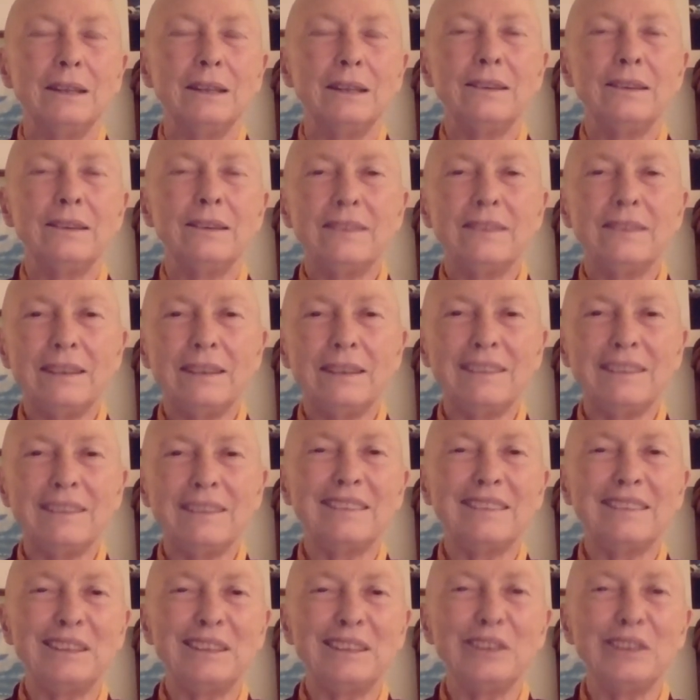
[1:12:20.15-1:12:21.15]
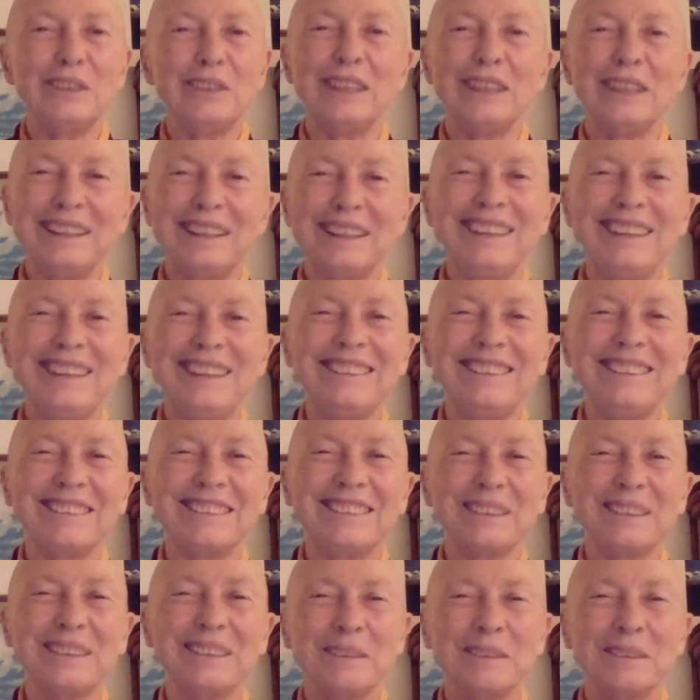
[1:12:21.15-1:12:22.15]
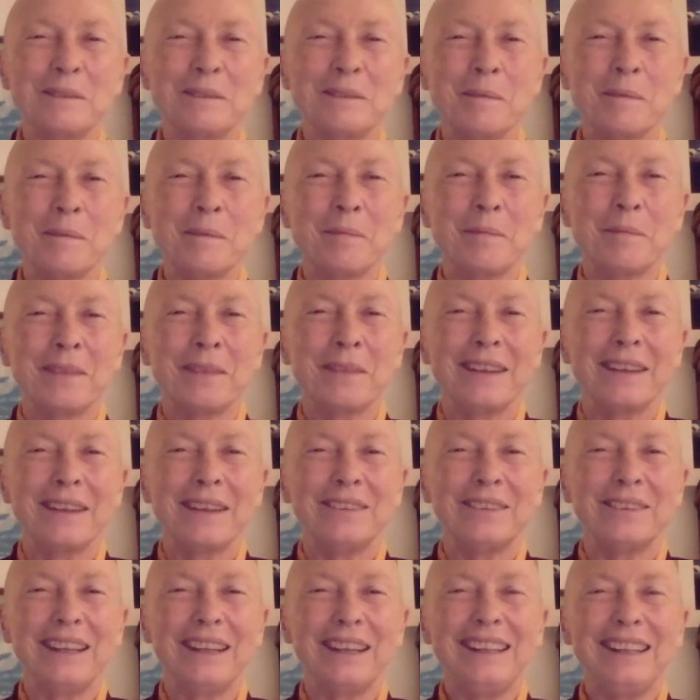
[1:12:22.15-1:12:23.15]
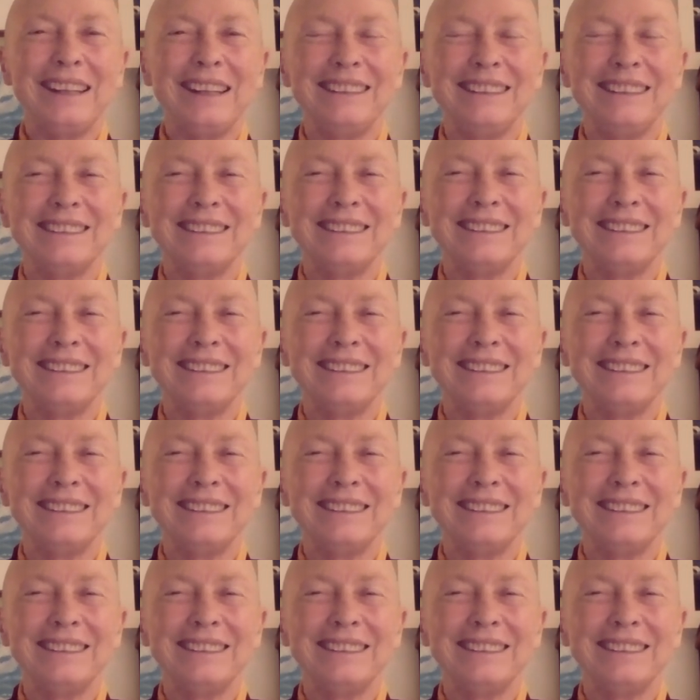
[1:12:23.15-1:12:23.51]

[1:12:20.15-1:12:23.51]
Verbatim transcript: to sit still at least, right?